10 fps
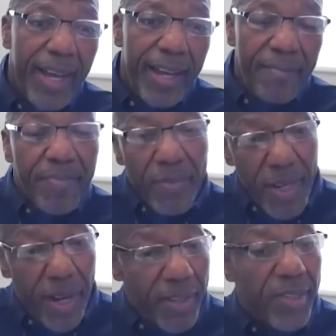Um,
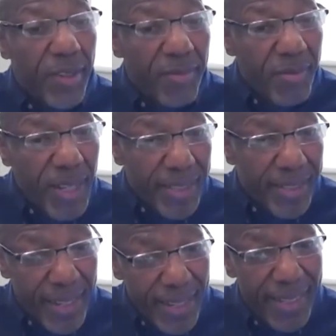we also
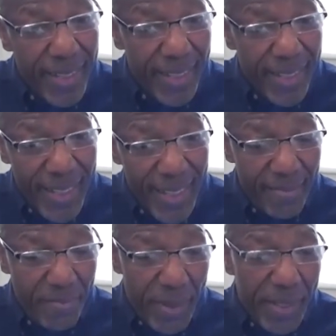
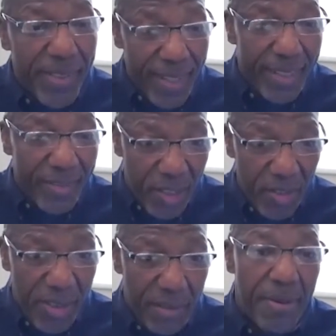intentionally built
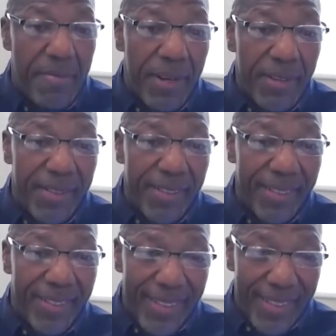into the
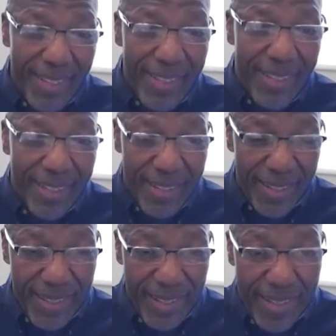proposal
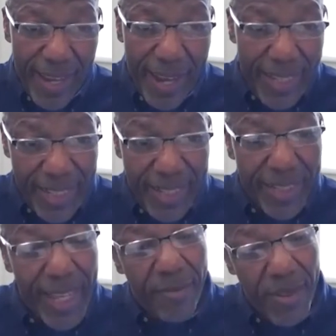this this
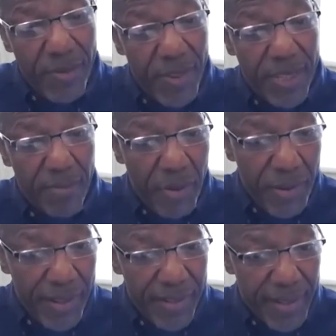idea that we would
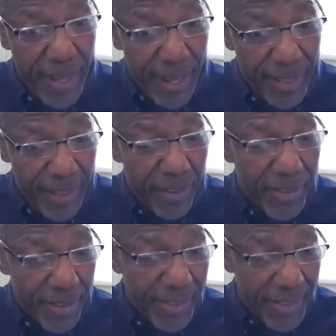support uh,
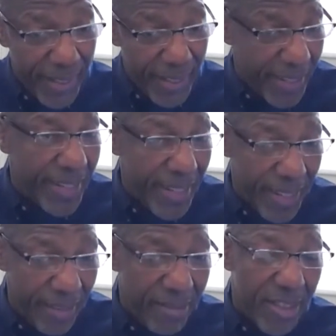local
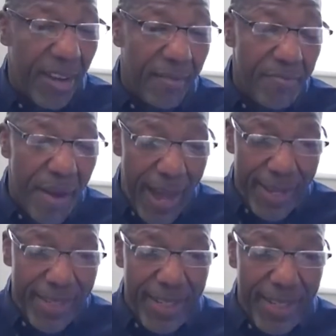initiatives. So
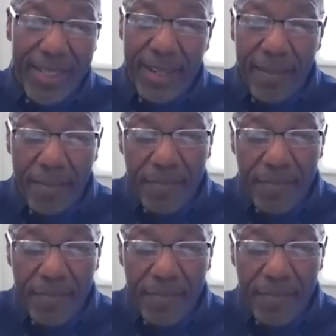passage,